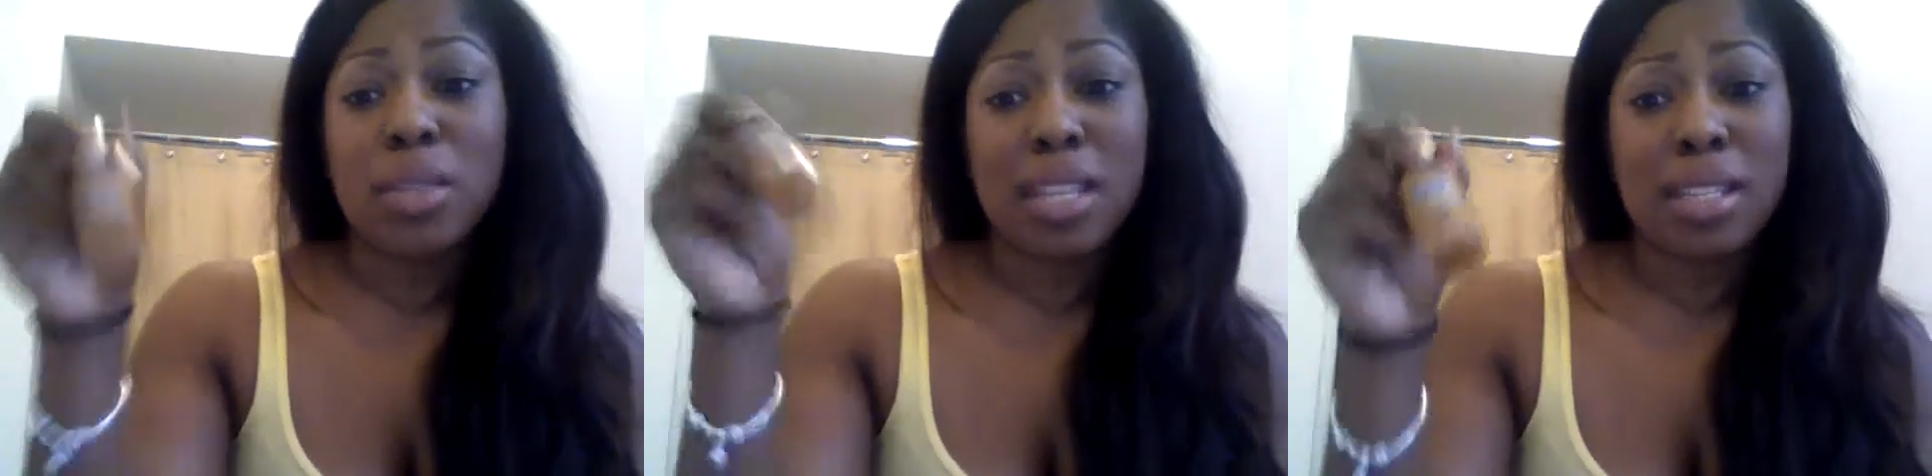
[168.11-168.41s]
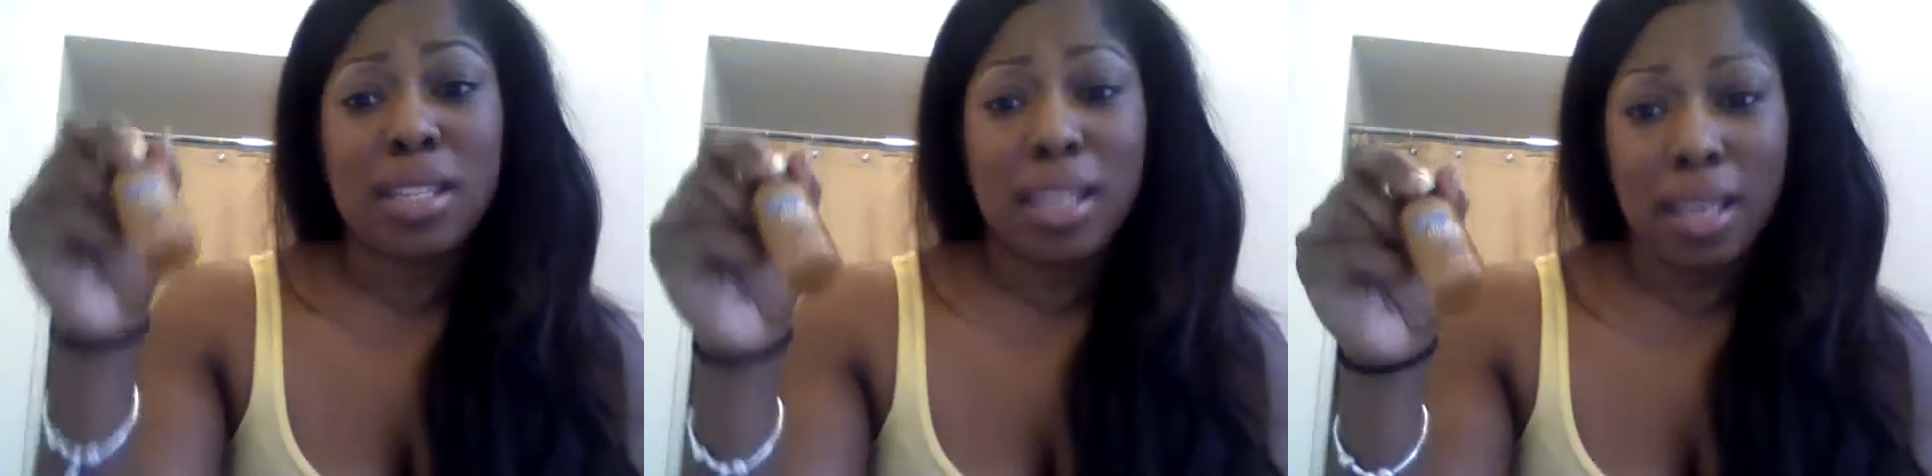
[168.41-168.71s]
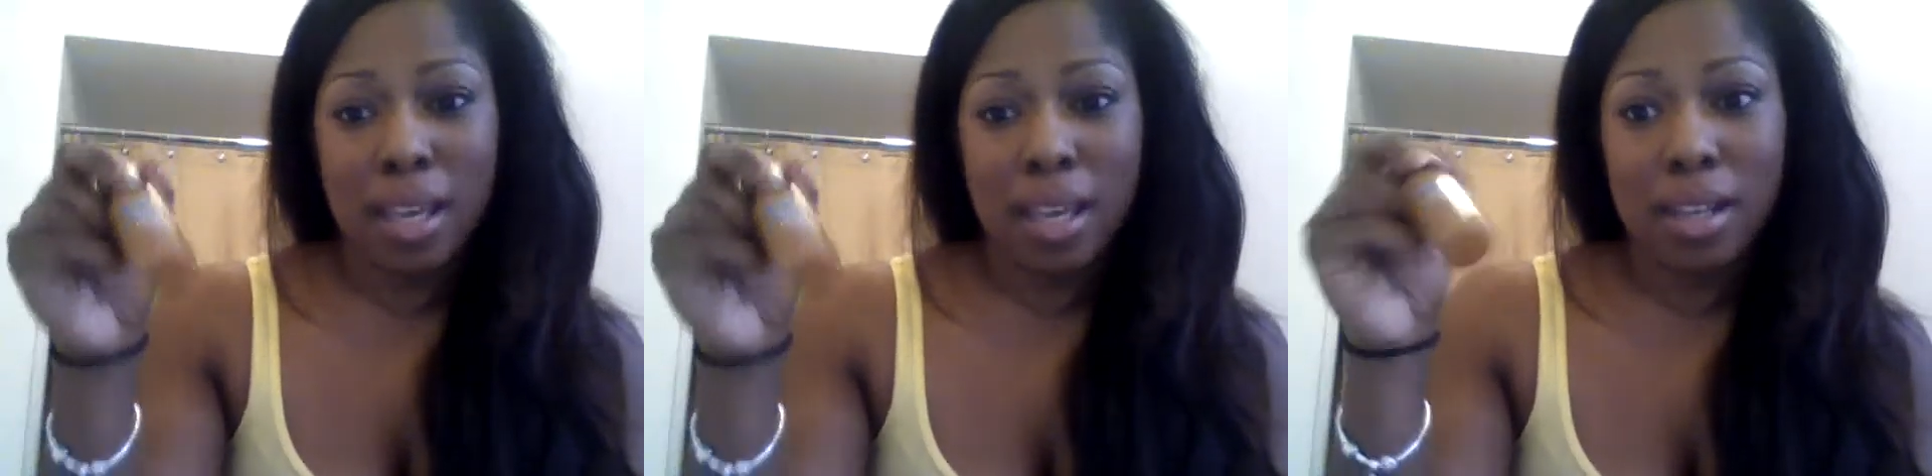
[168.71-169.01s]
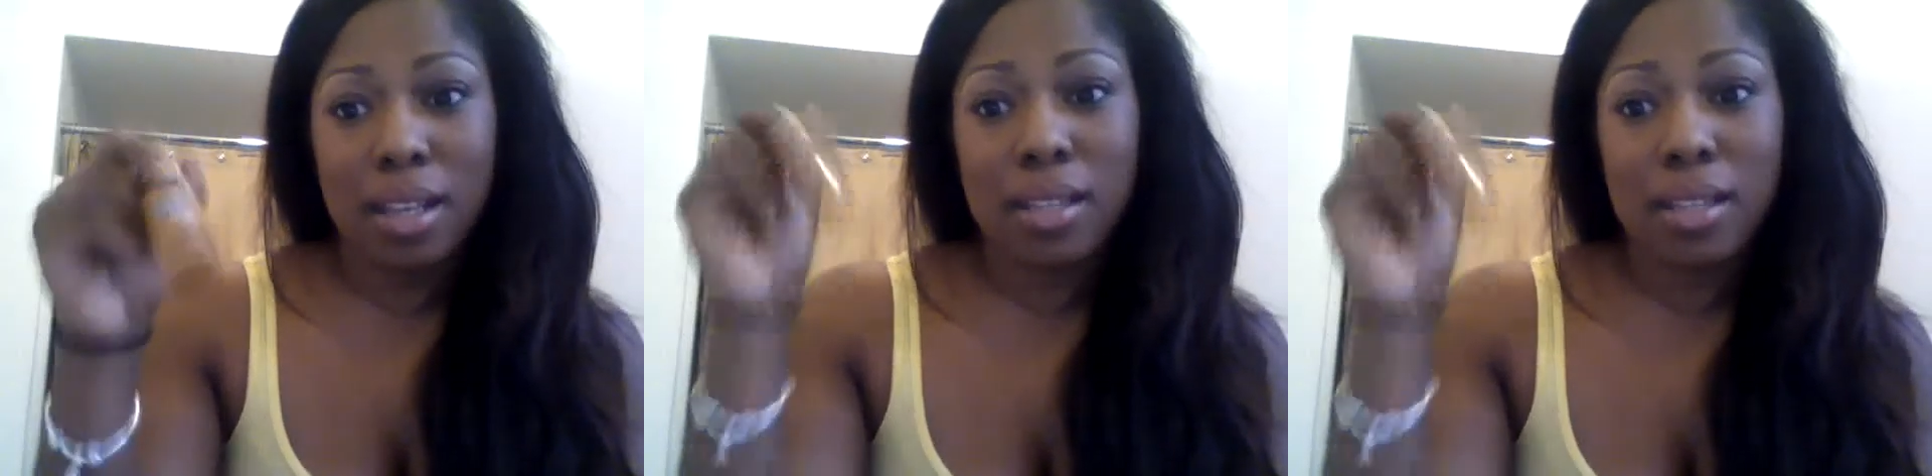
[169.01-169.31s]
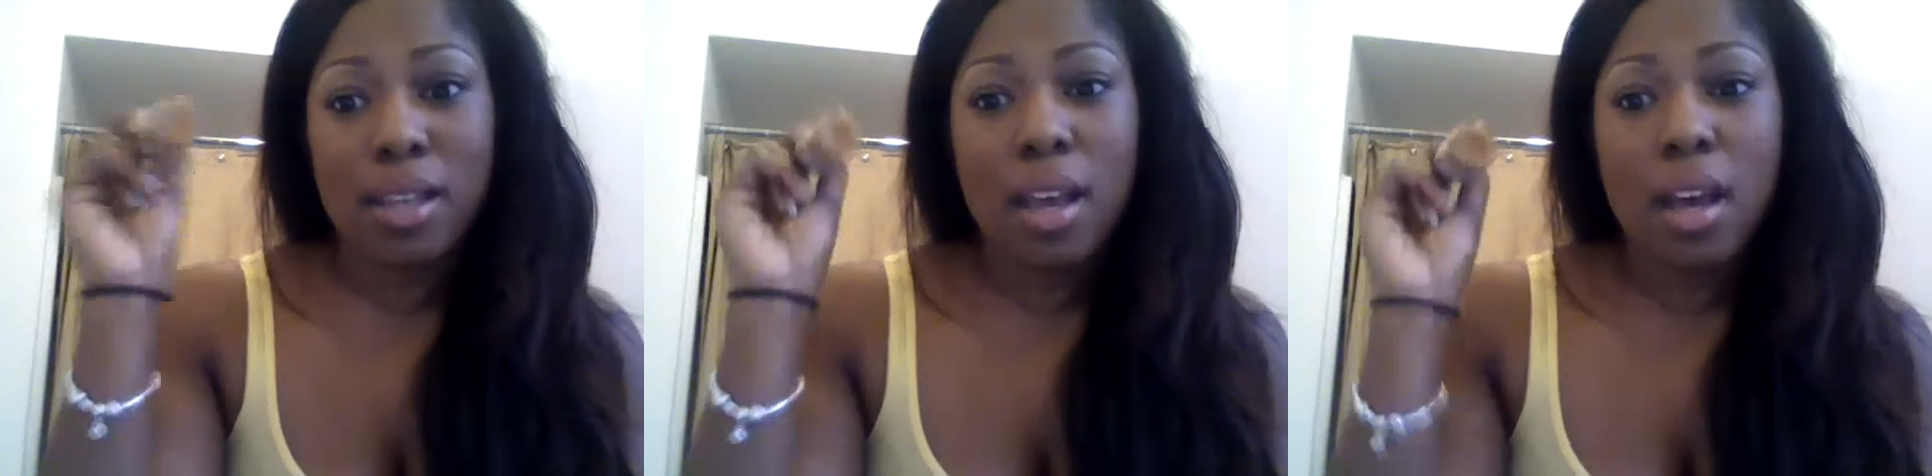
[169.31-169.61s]
it's easy to get, and it's
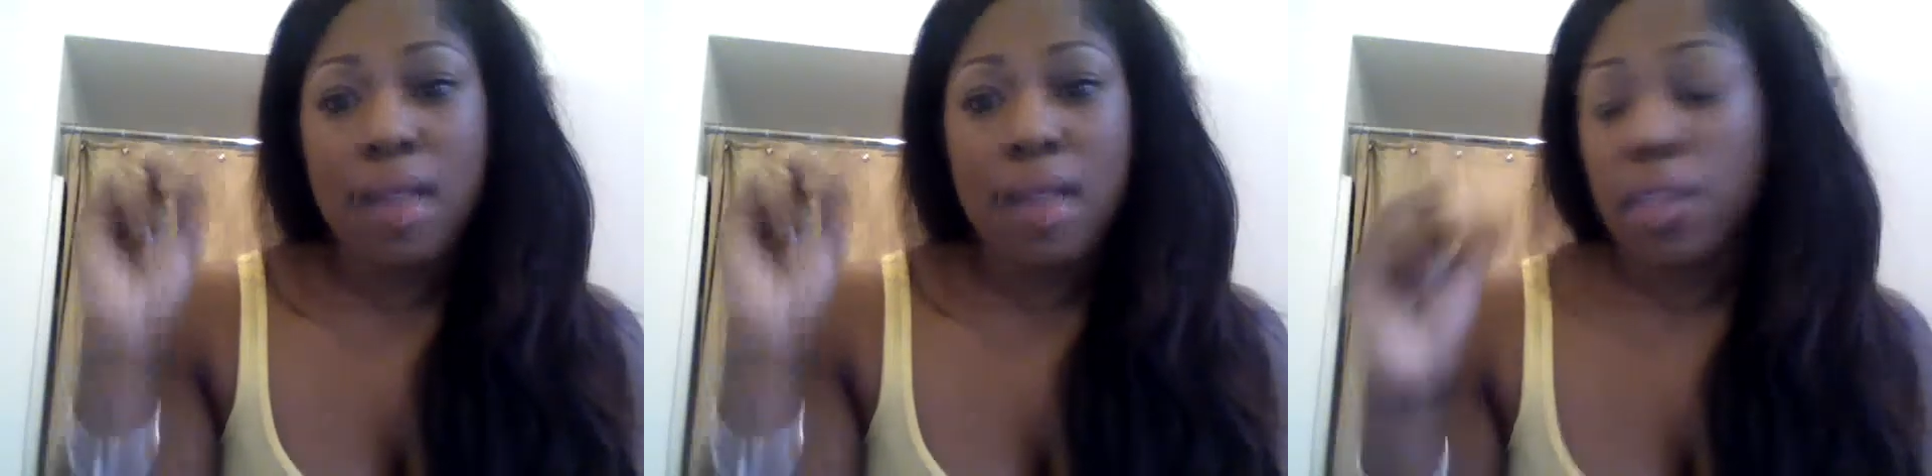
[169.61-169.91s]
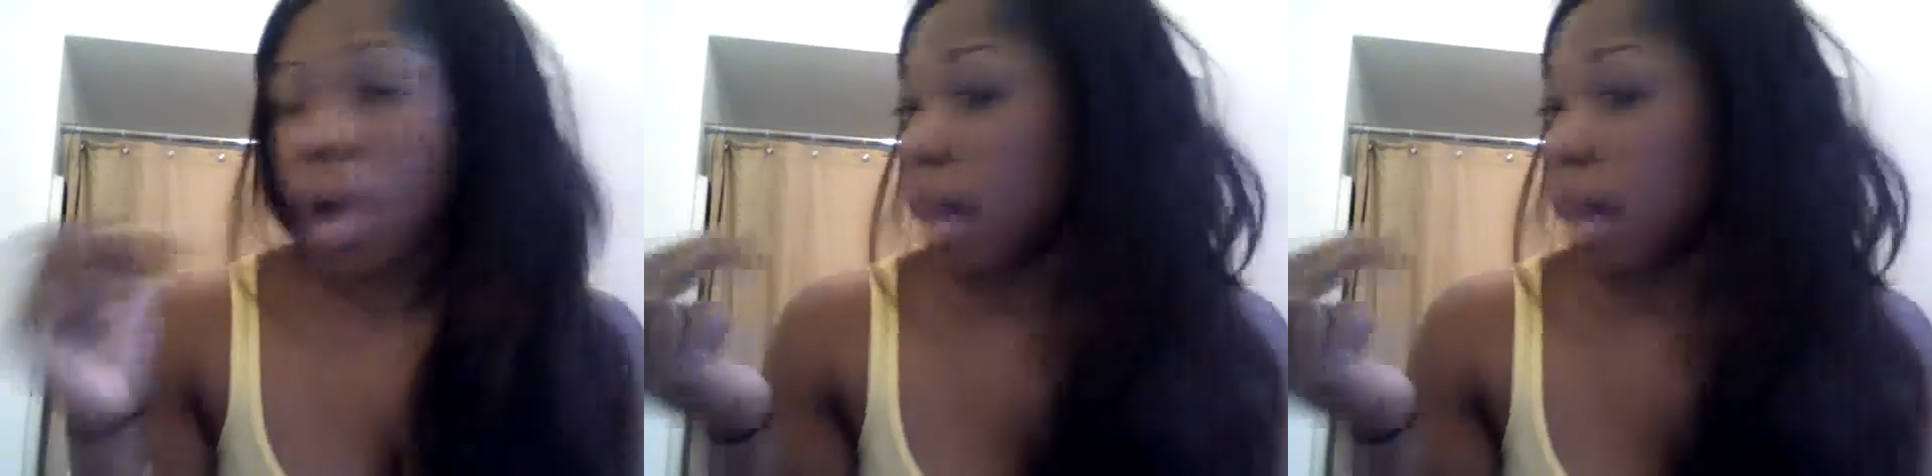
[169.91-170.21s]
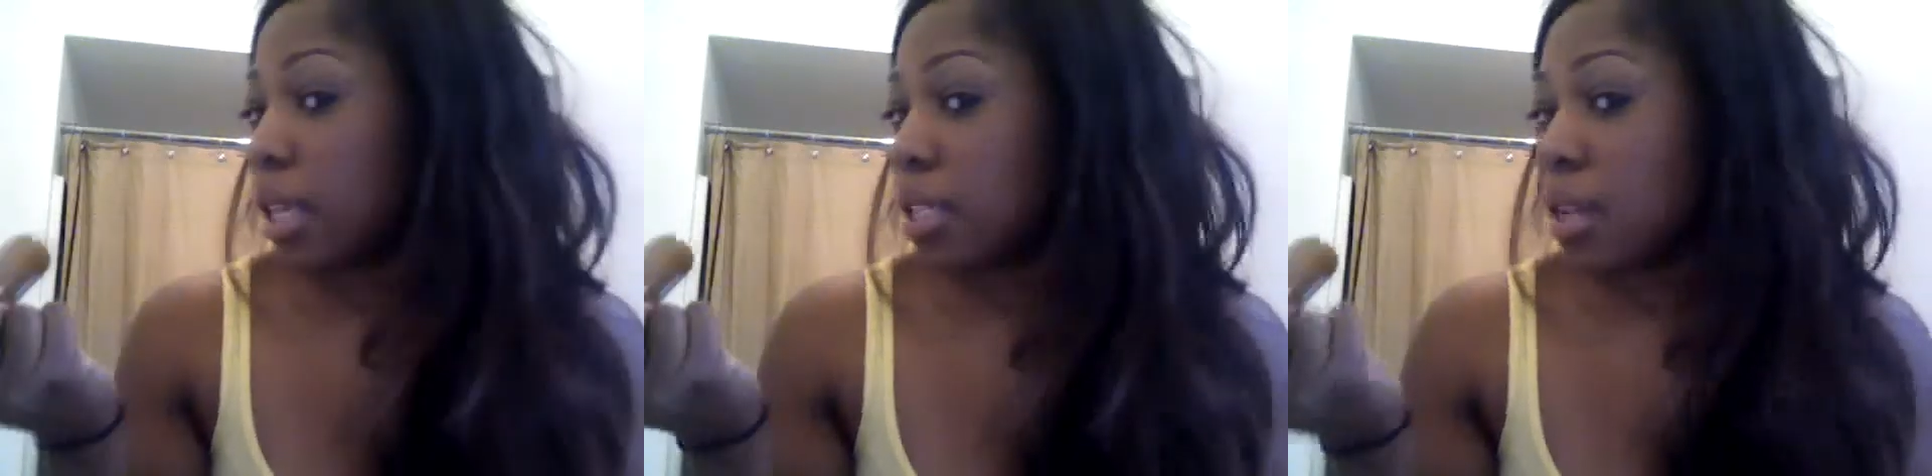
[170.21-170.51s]
flawless.